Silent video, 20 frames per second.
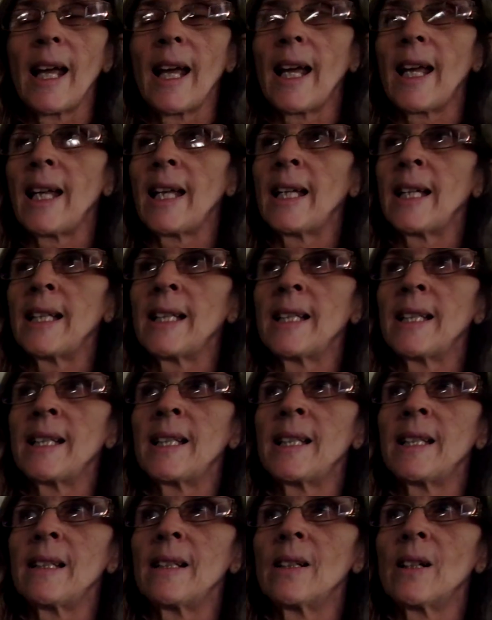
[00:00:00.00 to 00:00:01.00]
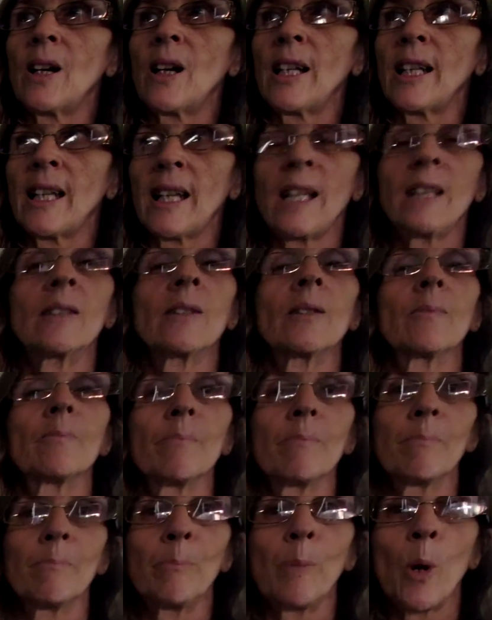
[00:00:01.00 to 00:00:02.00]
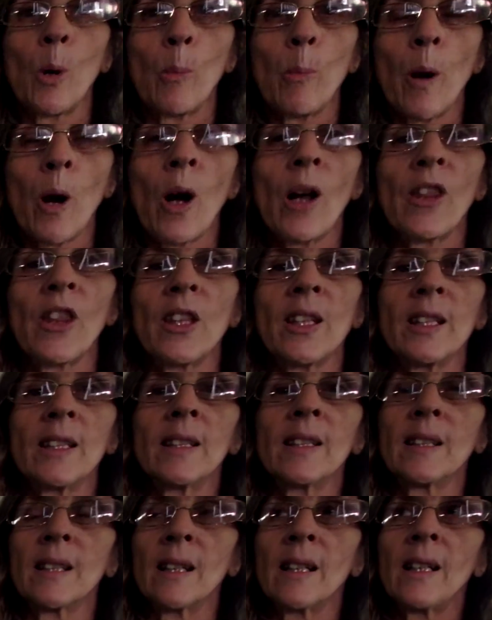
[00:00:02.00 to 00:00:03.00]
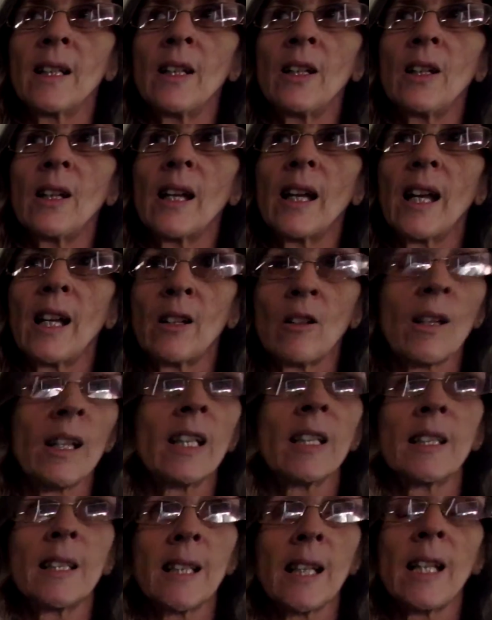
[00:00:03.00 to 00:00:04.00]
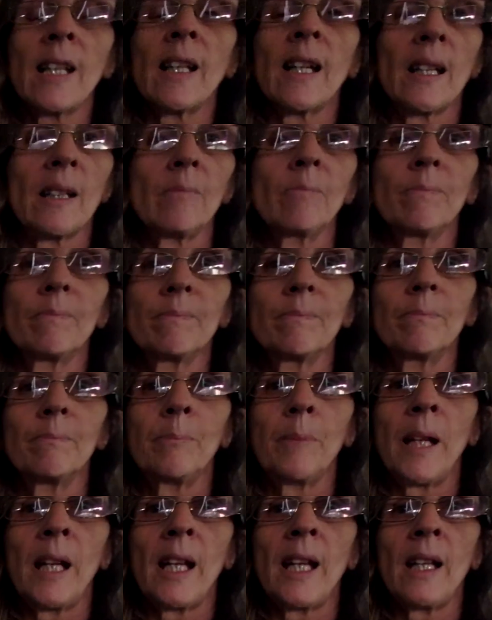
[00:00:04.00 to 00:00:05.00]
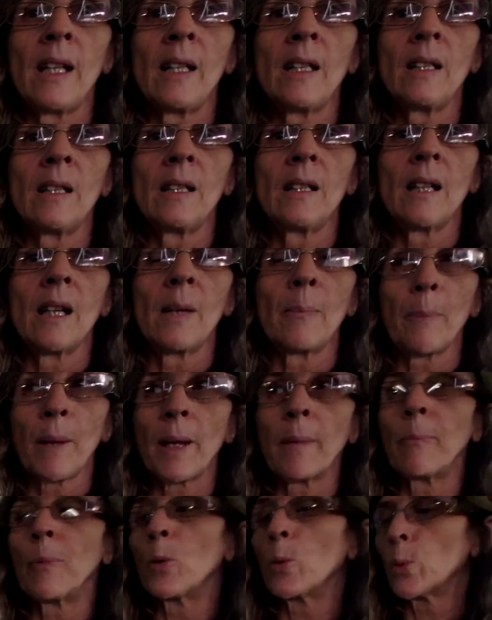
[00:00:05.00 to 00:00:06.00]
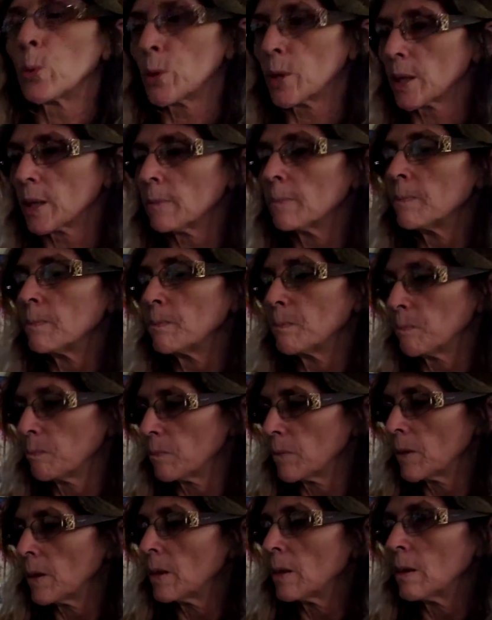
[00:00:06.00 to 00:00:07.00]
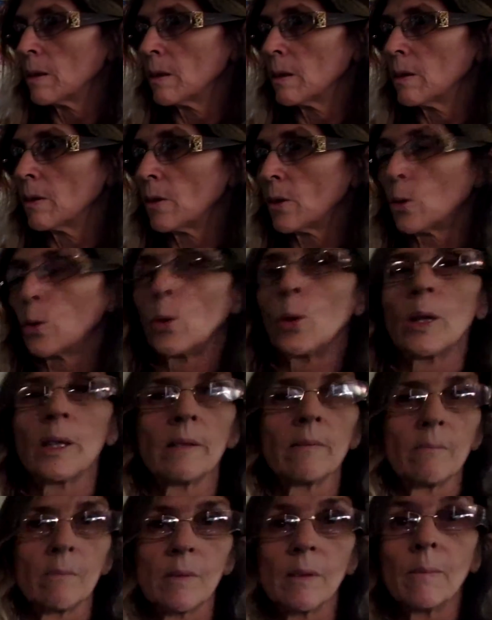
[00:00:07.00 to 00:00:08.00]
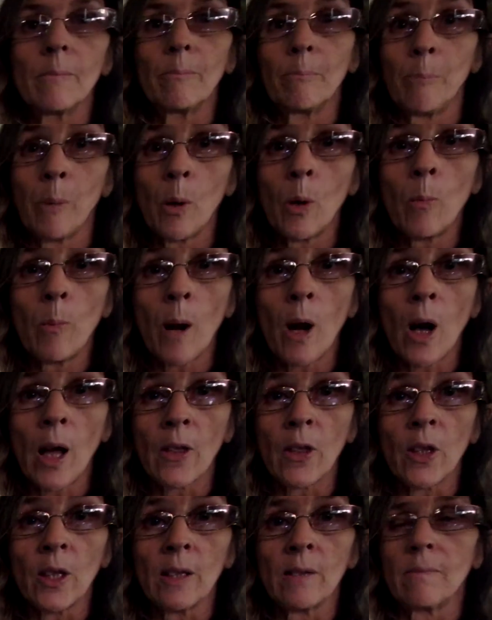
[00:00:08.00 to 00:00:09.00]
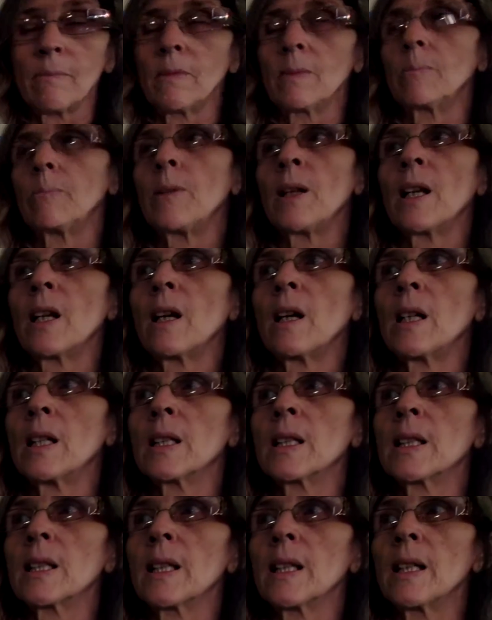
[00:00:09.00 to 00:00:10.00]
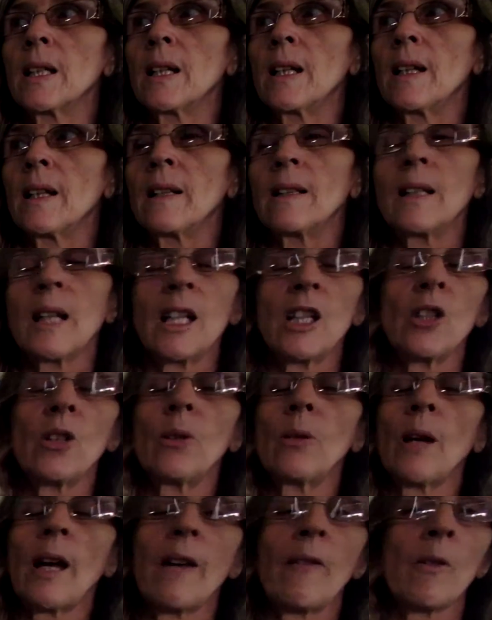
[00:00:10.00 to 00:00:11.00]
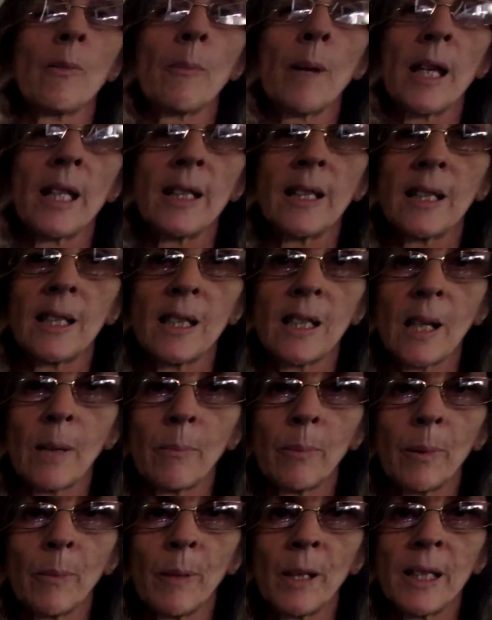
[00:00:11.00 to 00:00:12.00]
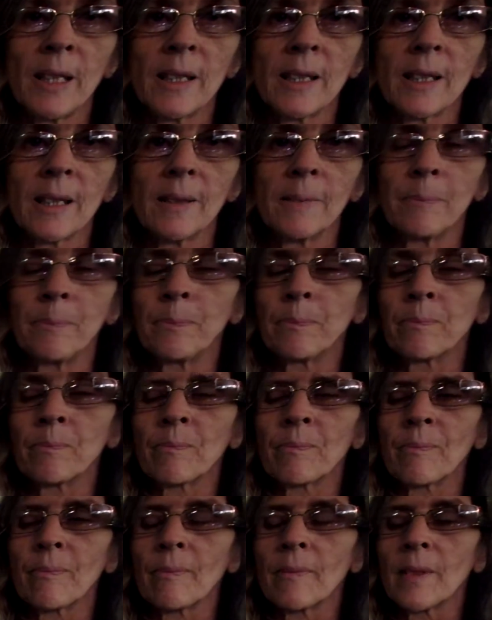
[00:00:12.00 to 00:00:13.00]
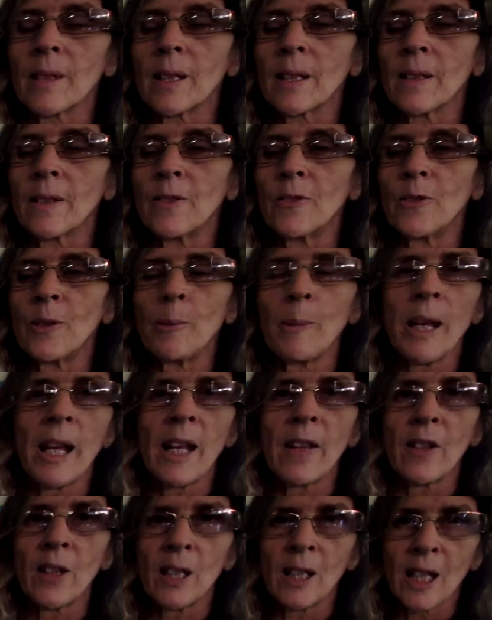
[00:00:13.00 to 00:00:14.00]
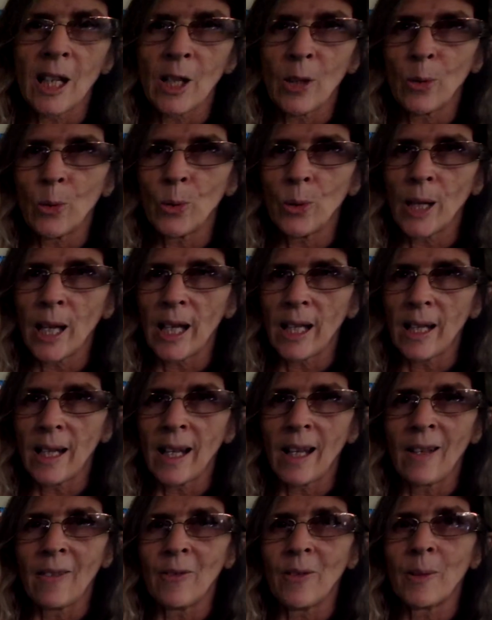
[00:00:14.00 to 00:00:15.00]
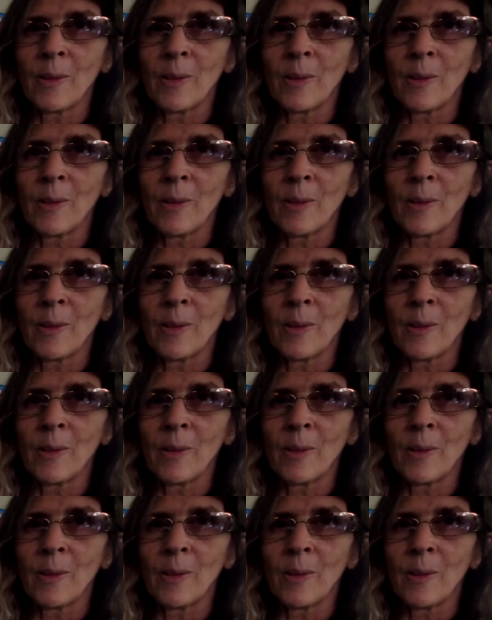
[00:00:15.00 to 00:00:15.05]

And I guess ball pythons, and I could see that being a people's thought, ball python, because they do have amazing temperaments. For me, I think they all can have